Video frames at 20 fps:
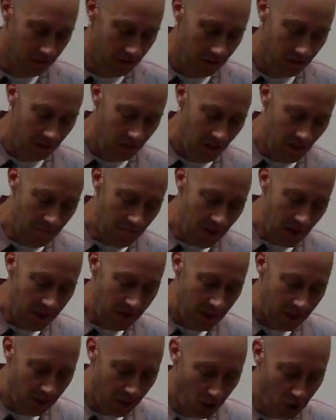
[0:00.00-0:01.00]
It meant
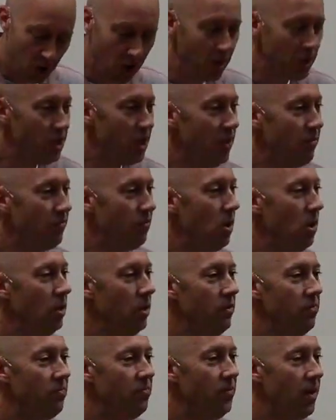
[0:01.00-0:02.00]
that the church had fallen
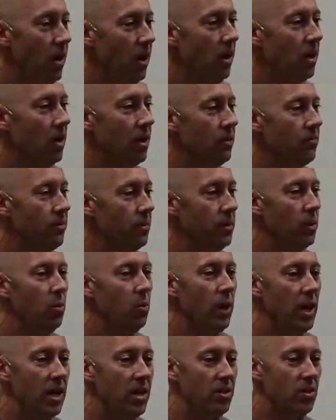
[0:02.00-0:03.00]
far from the
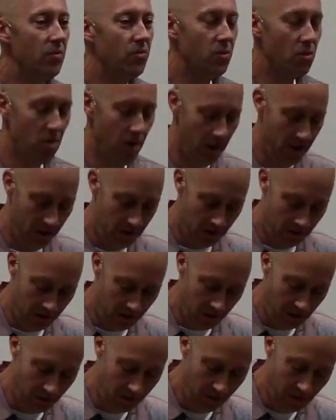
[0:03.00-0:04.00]
ways of Christ.
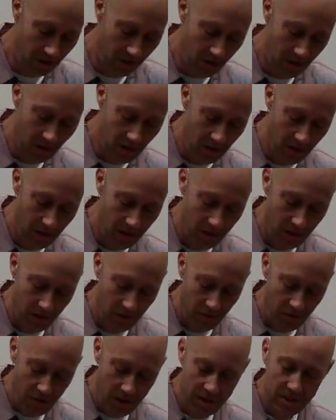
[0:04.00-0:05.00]

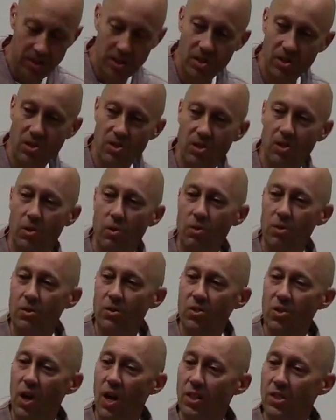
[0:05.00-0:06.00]
Francis
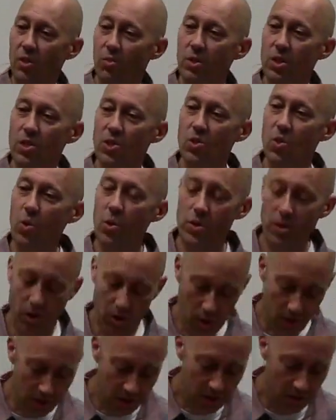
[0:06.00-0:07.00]
sought to restore the
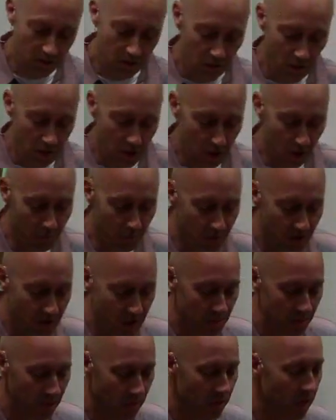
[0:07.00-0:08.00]
Christian
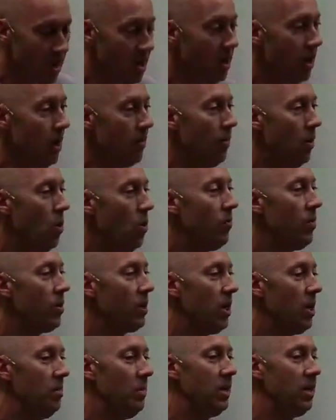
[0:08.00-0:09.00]
principle of
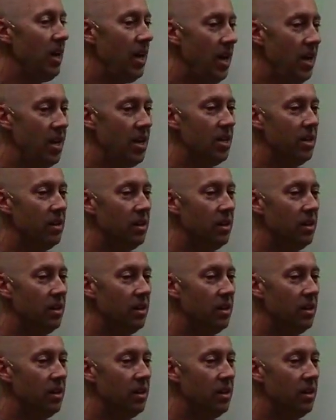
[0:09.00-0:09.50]
overcoming hate